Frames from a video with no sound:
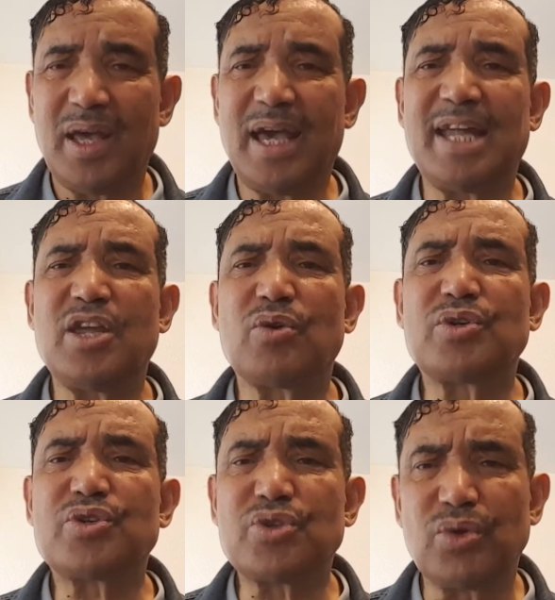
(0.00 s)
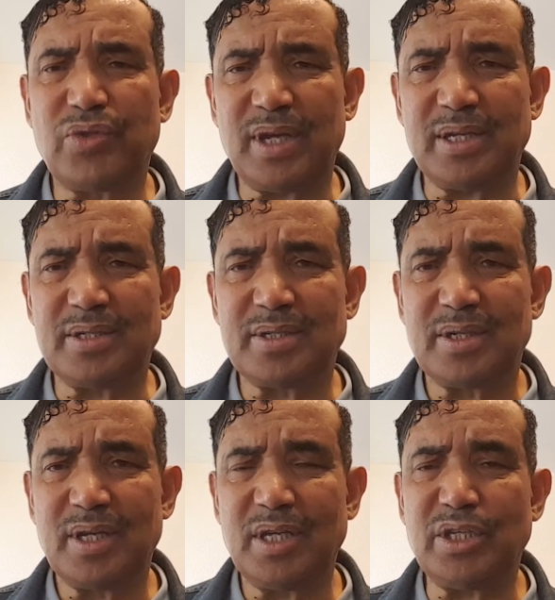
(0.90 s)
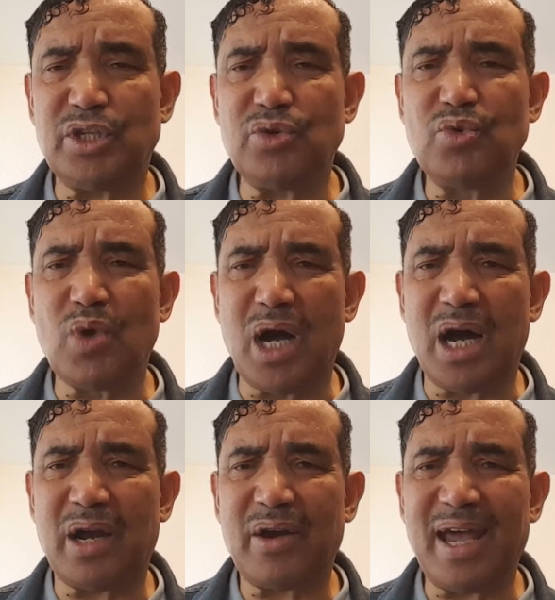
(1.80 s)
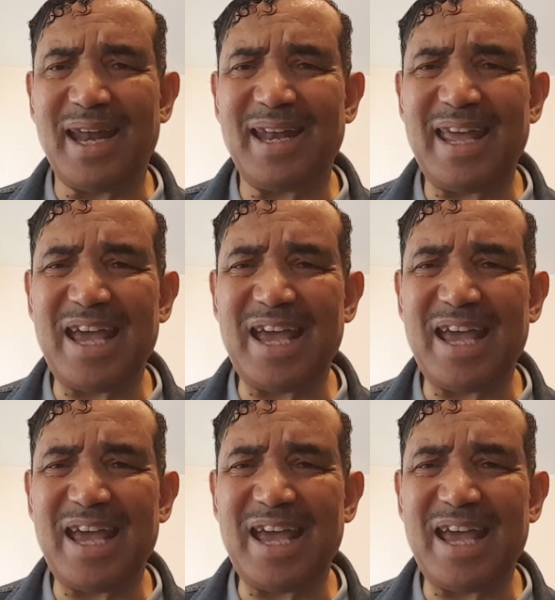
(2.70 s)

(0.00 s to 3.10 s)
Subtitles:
And your truth is, you are an